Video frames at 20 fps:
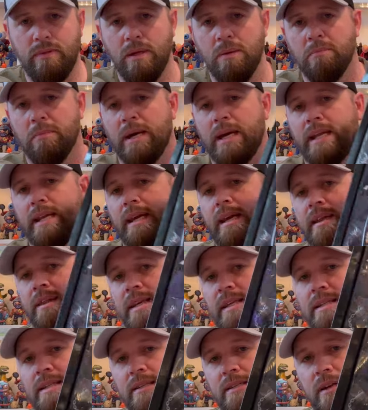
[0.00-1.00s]
But
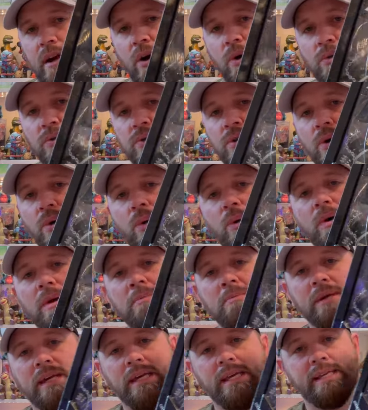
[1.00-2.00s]
this is old Toy
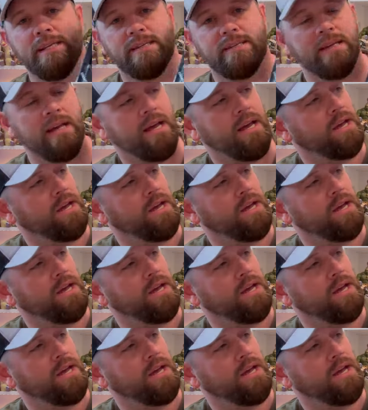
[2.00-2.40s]
Biz